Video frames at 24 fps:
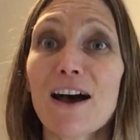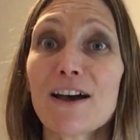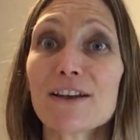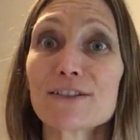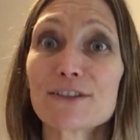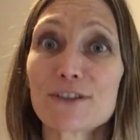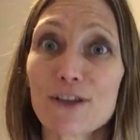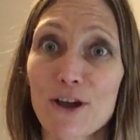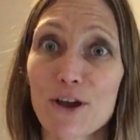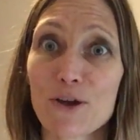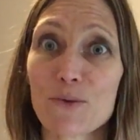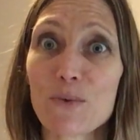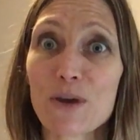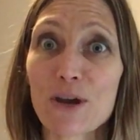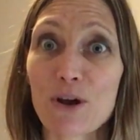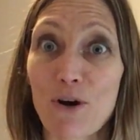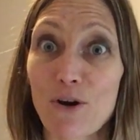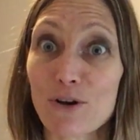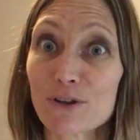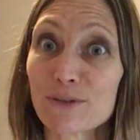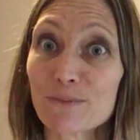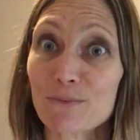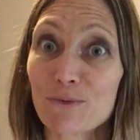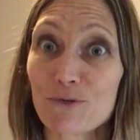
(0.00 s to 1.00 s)
So we
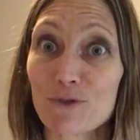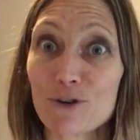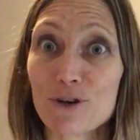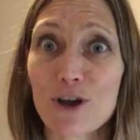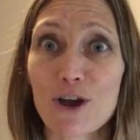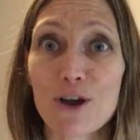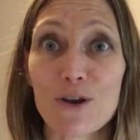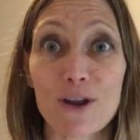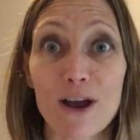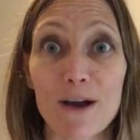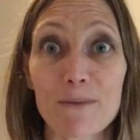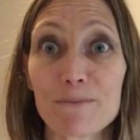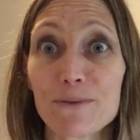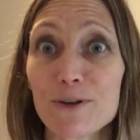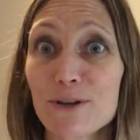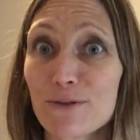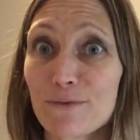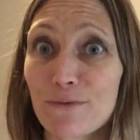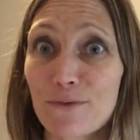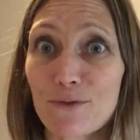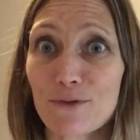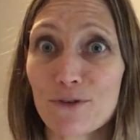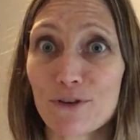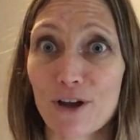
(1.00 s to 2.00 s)
got some granola,
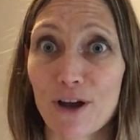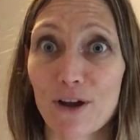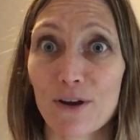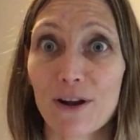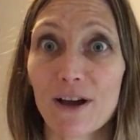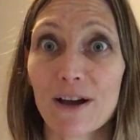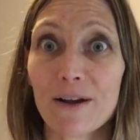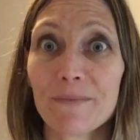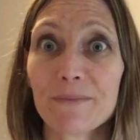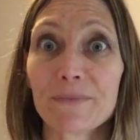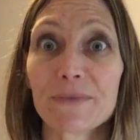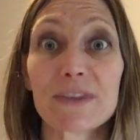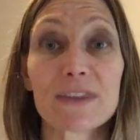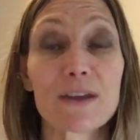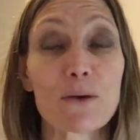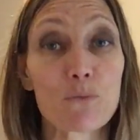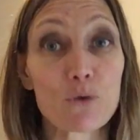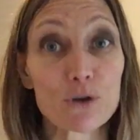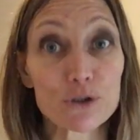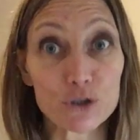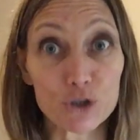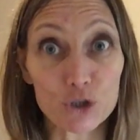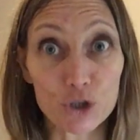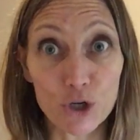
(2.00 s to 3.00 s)
beautiful granola that
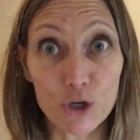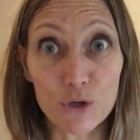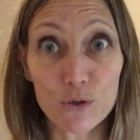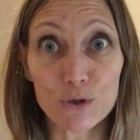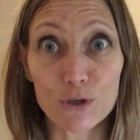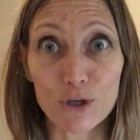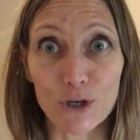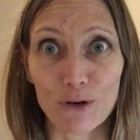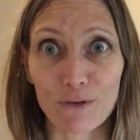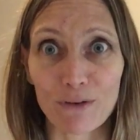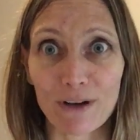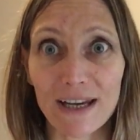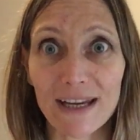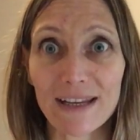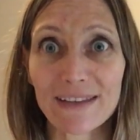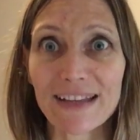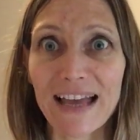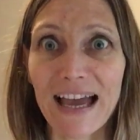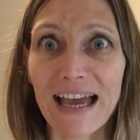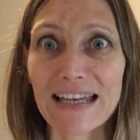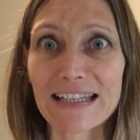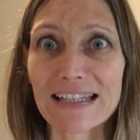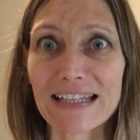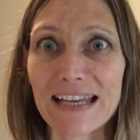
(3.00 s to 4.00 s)
wasn't too sugary
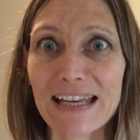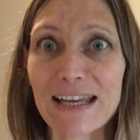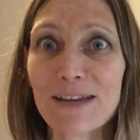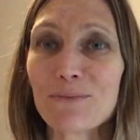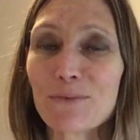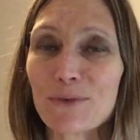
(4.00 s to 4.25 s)
actually,